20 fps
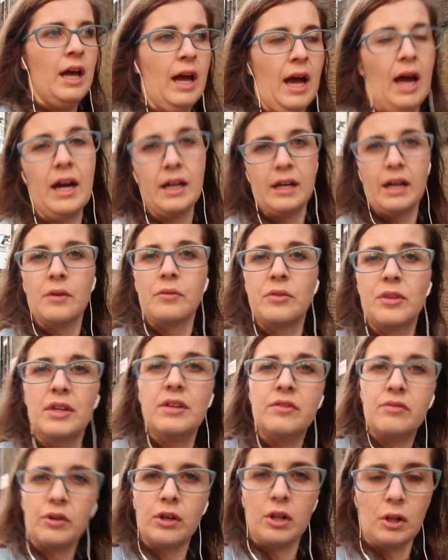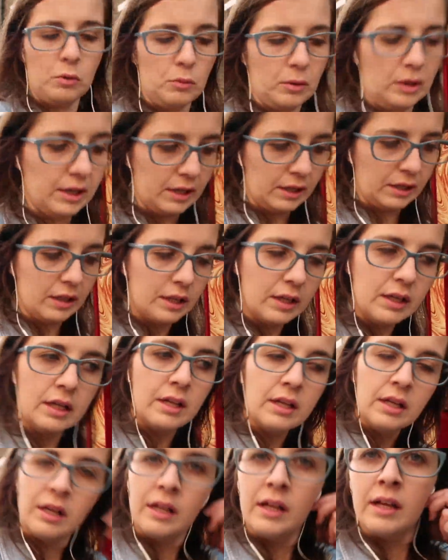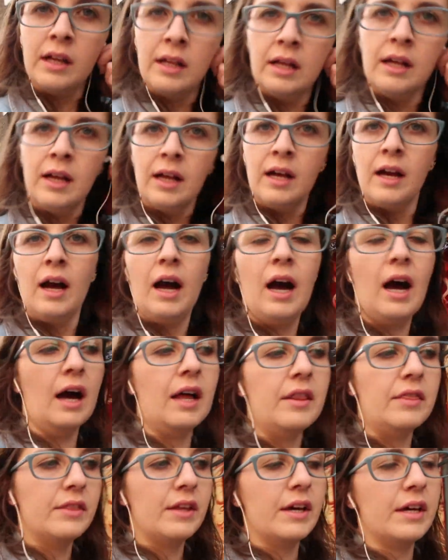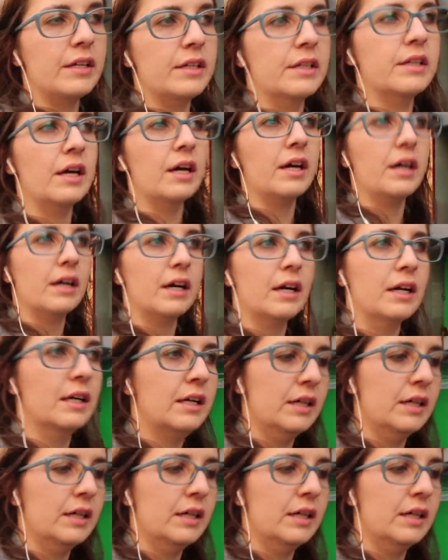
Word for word: hang out there for a while and then uh,